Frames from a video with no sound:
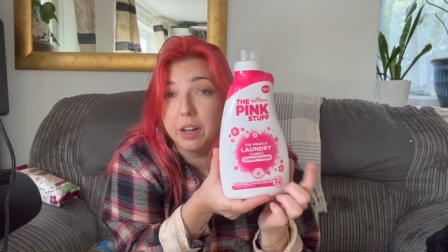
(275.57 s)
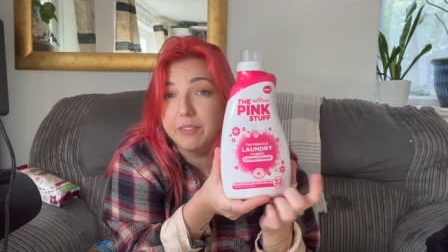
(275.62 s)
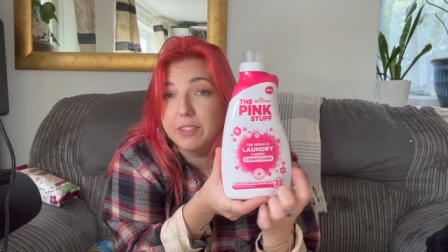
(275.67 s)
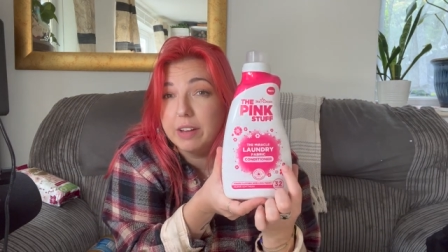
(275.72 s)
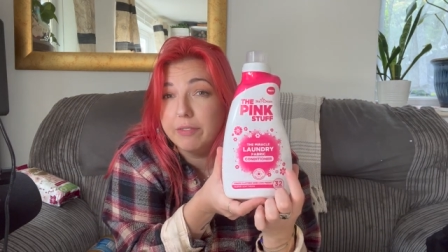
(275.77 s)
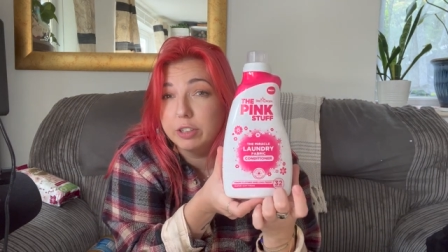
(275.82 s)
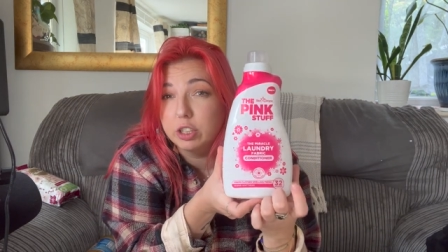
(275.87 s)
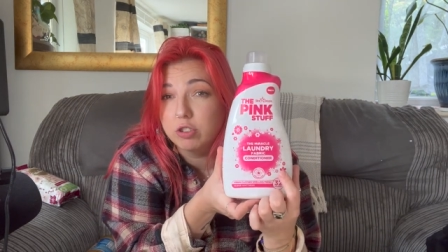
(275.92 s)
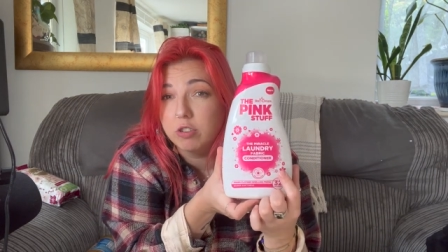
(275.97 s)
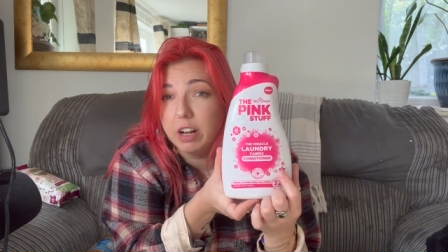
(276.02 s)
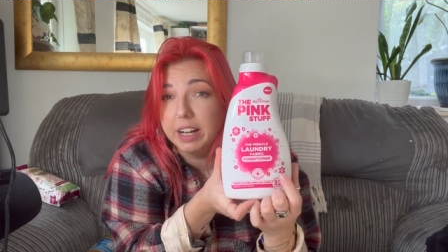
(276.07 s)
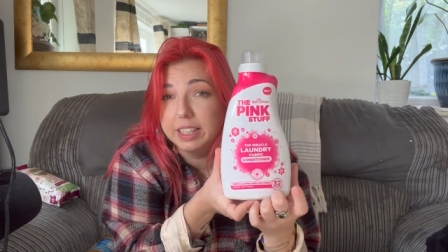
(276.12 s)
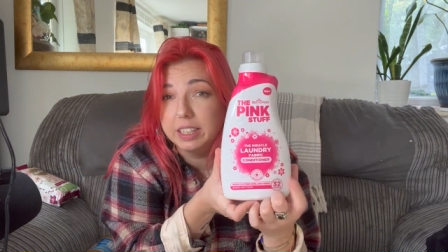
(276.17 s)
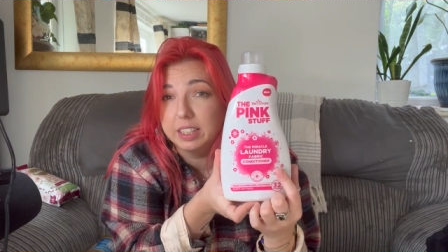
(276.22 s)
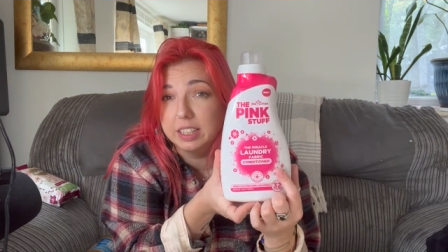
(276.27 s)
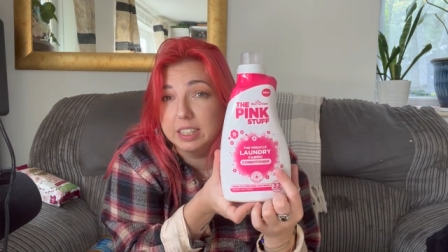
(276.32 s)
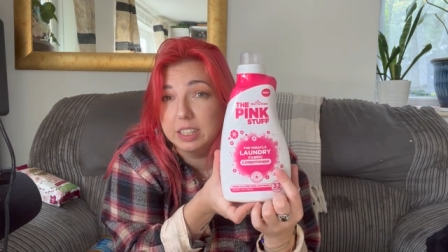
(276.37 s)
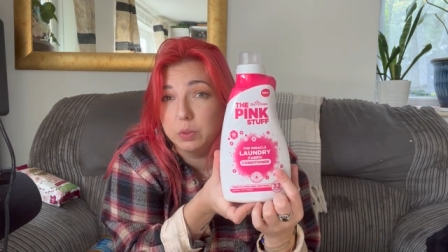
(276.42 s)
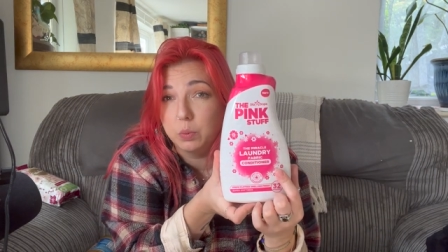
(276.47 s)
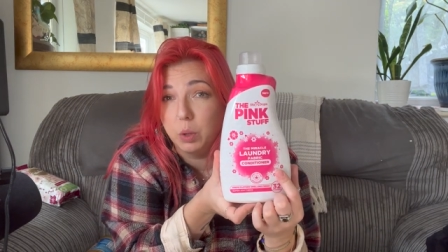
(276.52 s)
I've never
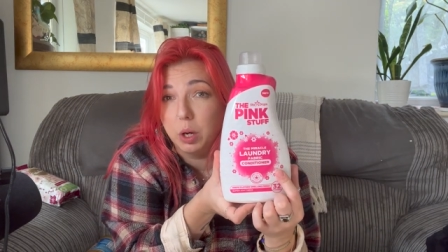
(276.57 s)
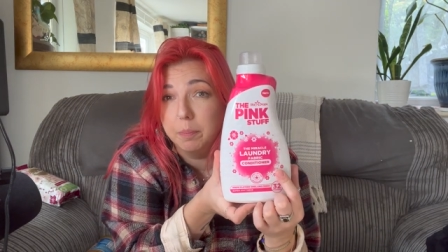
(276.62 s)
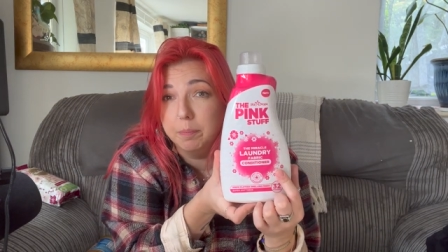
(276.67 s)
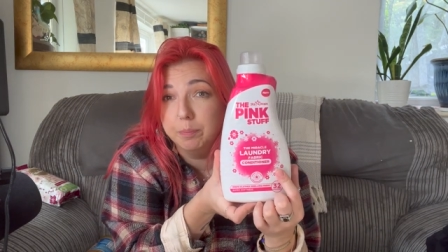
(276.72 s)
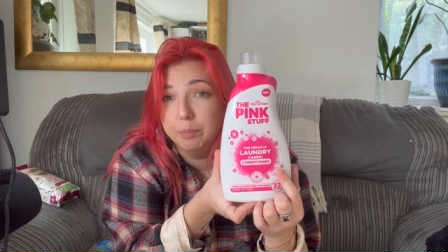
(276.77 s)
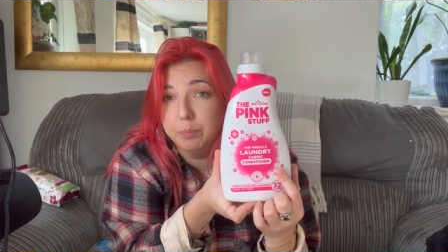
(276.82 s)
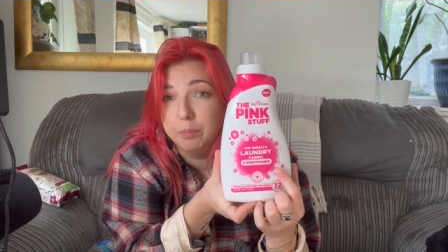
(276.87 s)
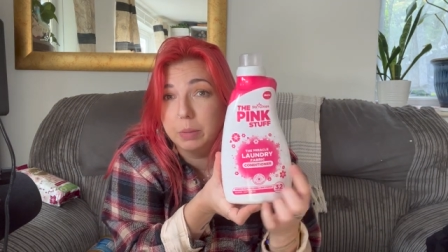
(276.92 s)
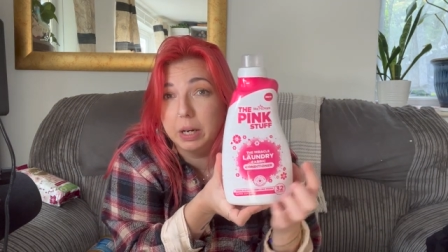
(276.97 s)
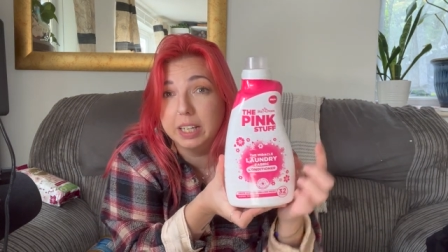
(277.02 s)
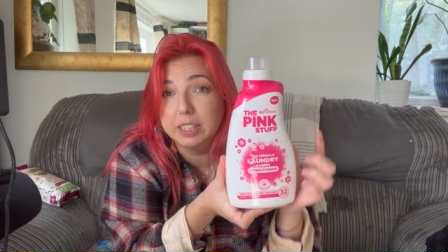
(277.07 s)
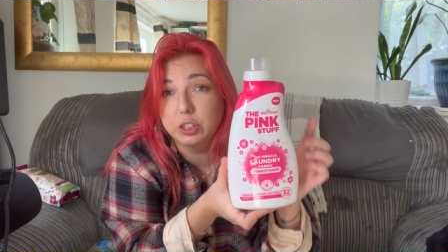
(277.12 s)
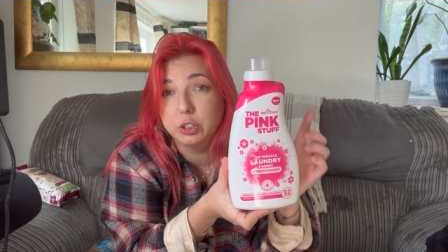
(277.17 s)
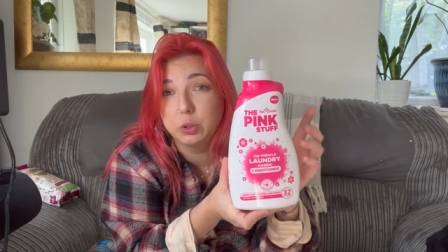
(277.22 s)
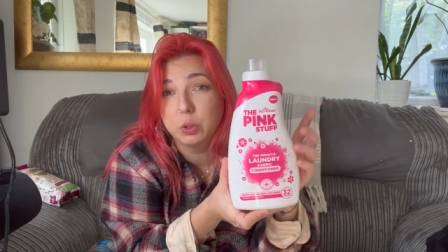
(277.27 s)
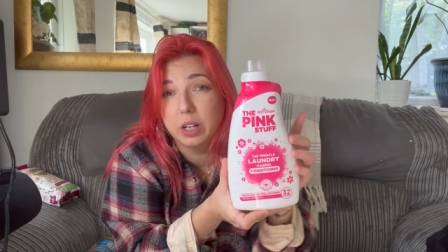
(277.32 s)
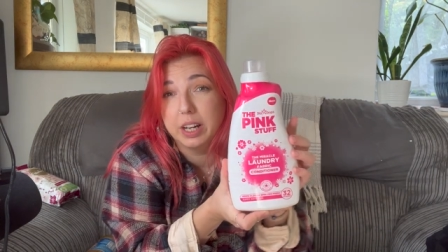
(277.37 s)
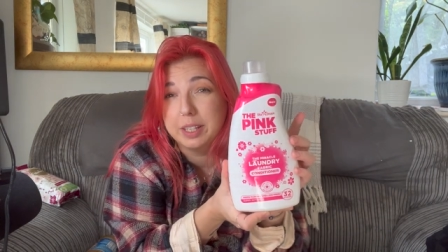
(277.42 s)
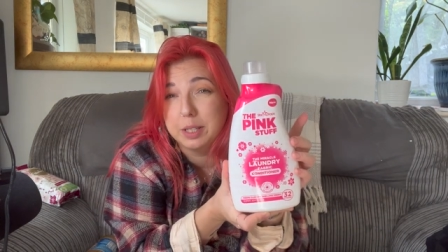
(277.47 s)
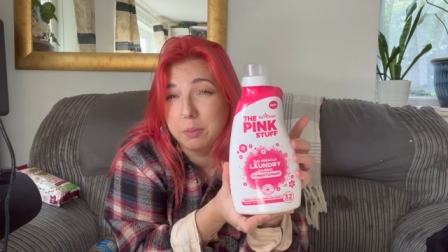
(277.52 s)
tried this one, but I
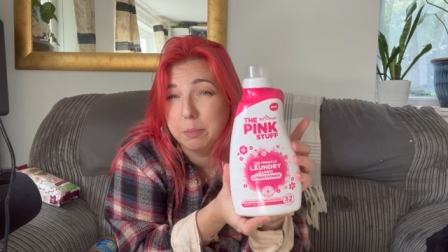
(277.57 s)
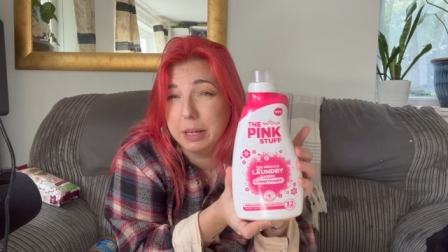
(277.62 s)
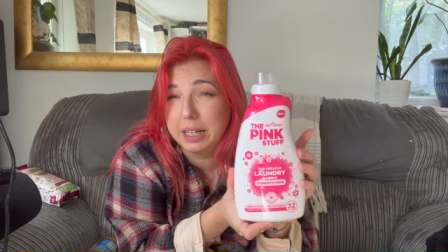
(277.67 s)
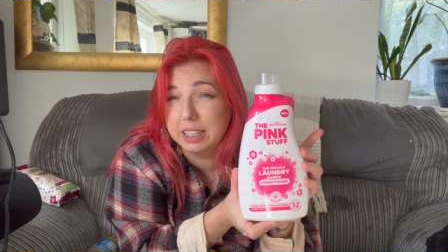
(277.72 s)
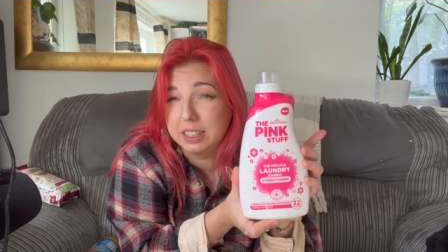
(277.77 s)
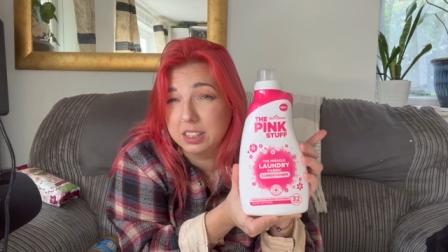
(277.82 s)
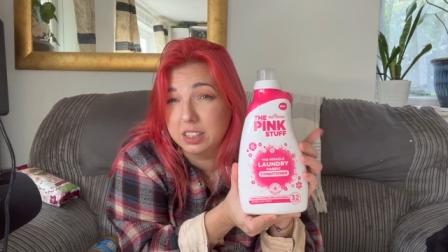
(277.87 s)
do like the pink